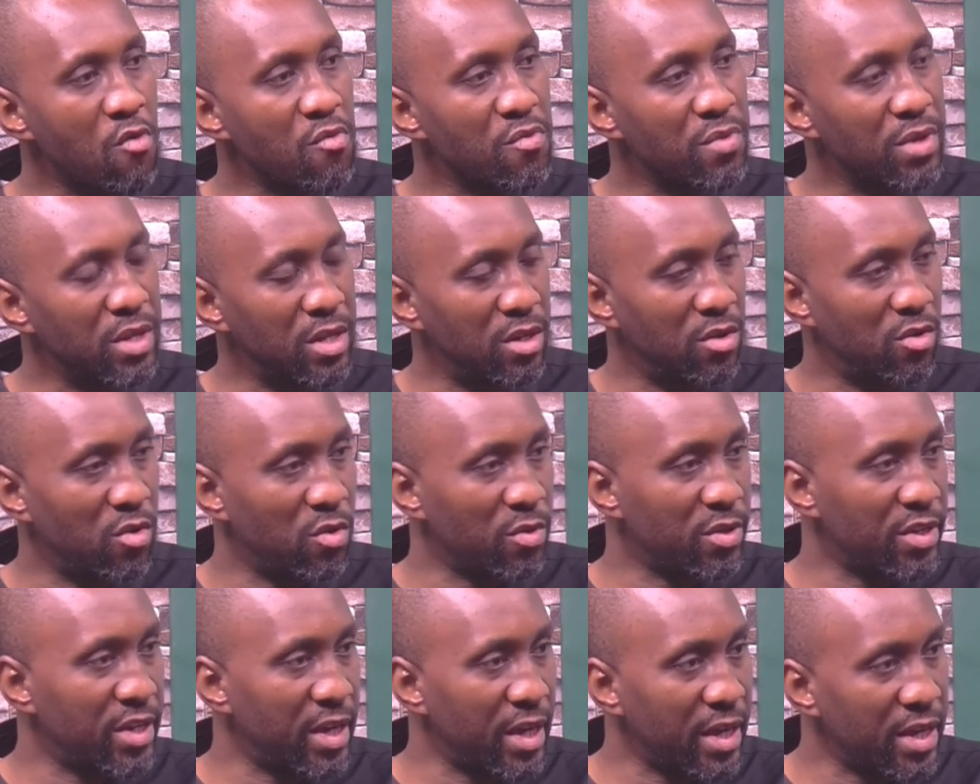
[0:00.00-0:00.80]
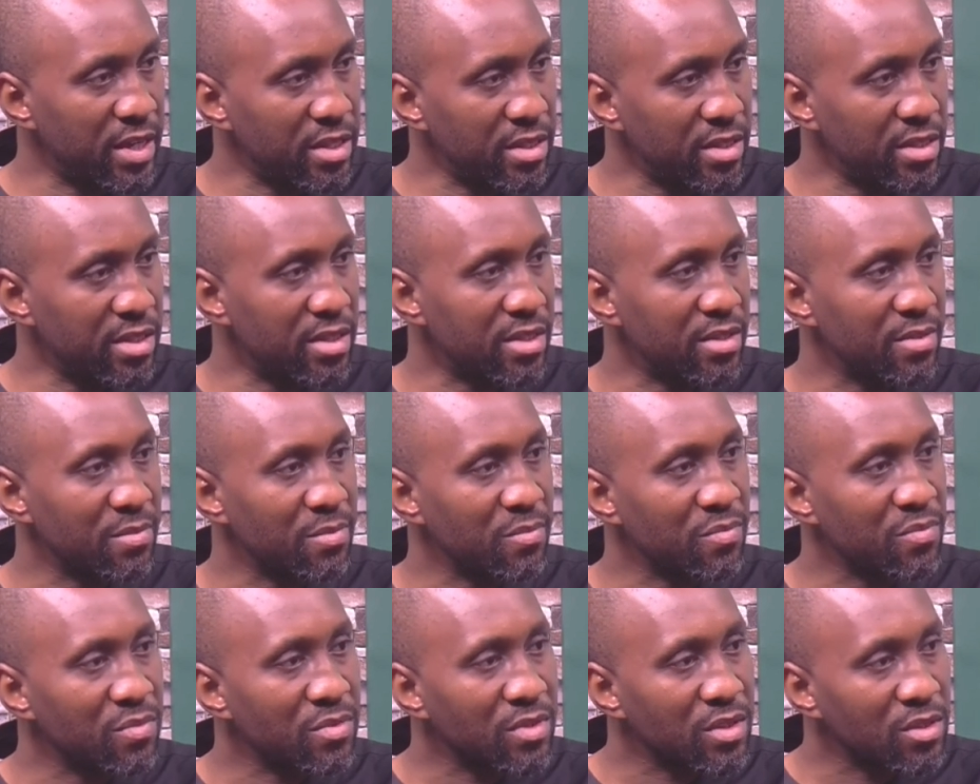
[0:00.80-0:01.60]
relocate
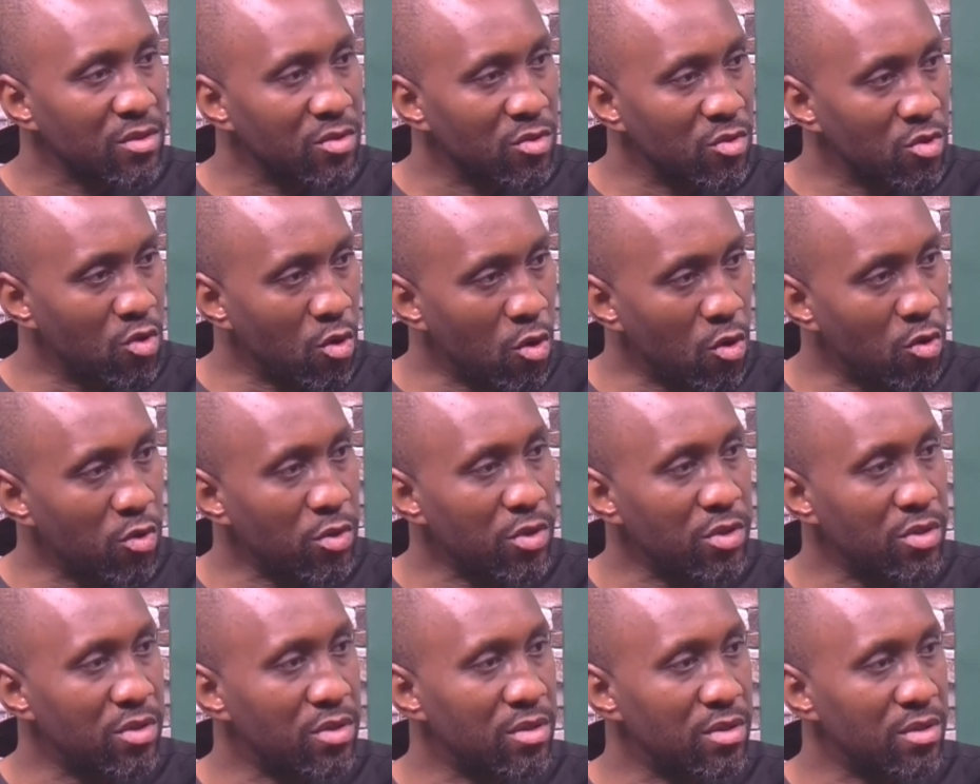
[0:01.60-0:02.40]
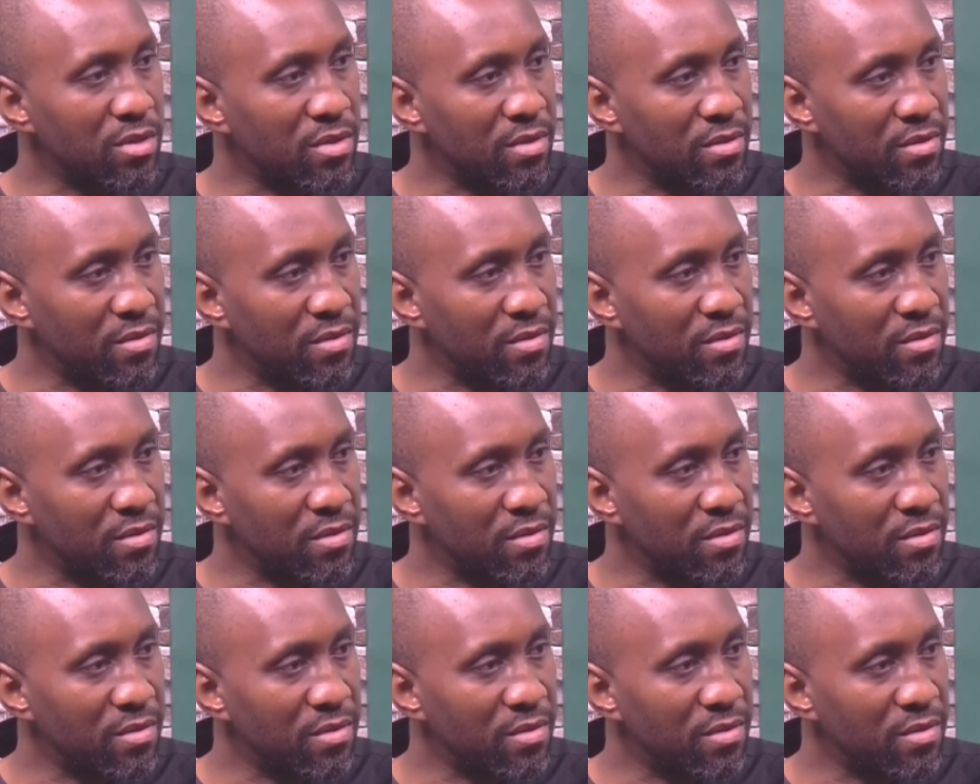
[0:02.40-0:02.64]
those